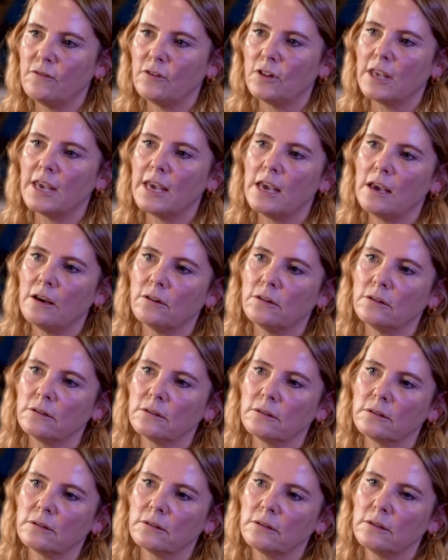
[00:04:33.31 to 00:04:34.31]
keel.
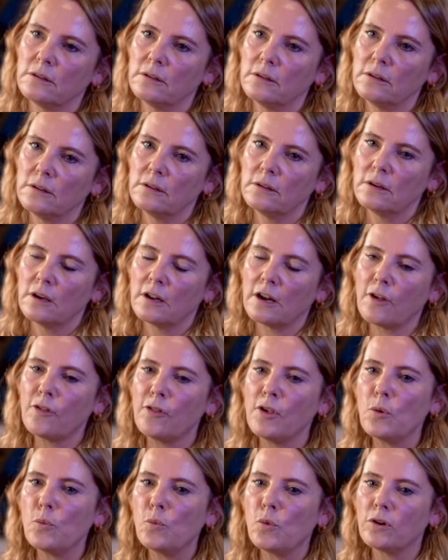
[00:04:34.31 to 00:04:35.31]
And I
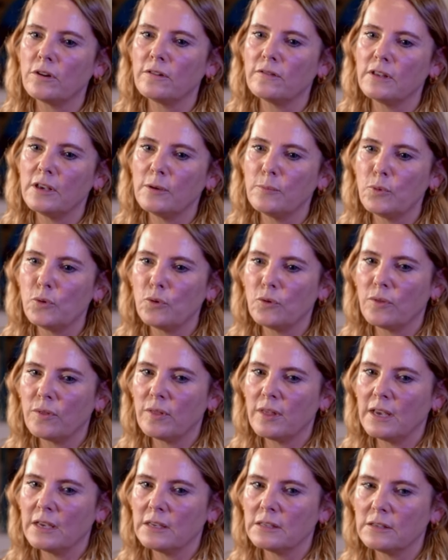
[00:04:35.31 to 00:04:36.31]
think one of the important
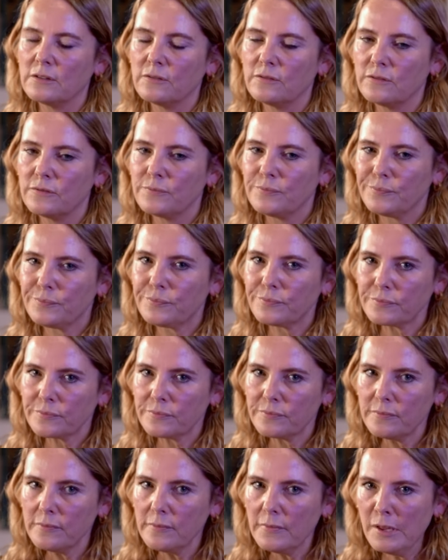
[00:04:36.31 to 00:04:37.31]
things of
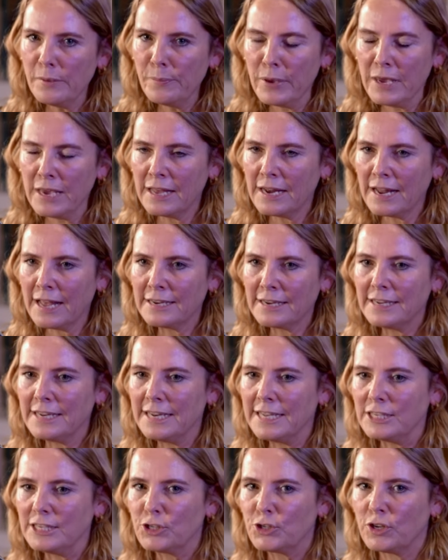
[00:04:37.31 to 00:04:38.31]
being in any
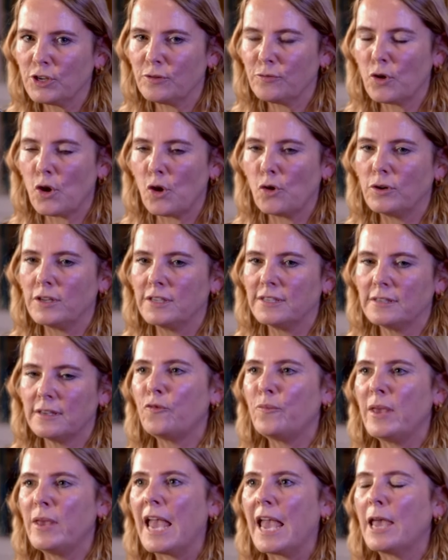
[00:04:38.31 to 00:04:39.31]
leadership role is
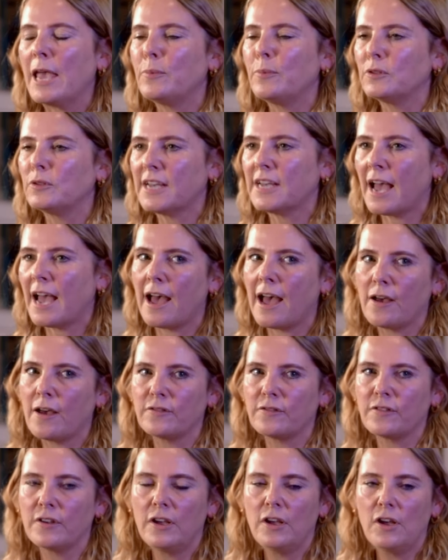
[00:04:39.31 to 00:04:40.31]
being able to
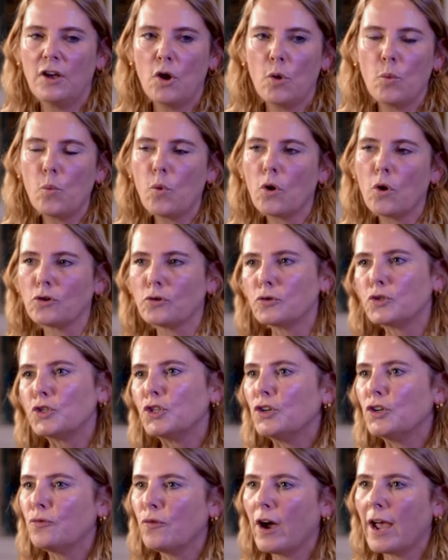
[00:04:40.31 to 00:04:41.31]
have 1 or
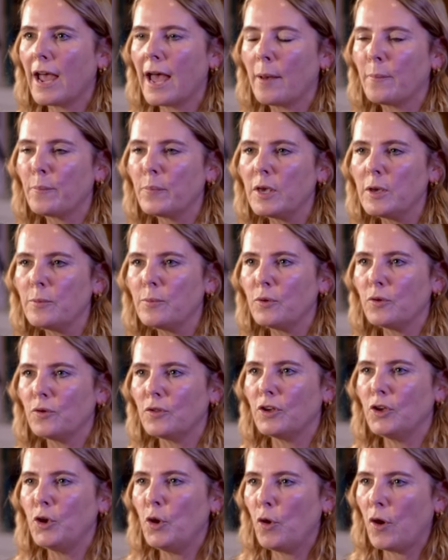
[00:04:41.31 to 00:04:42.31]
2 right-hand people
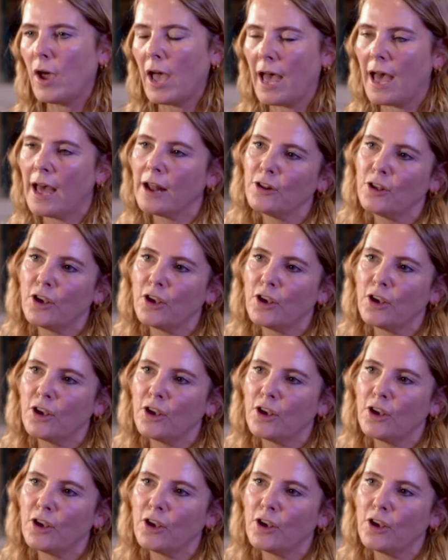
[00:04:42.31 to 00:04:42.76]
that you can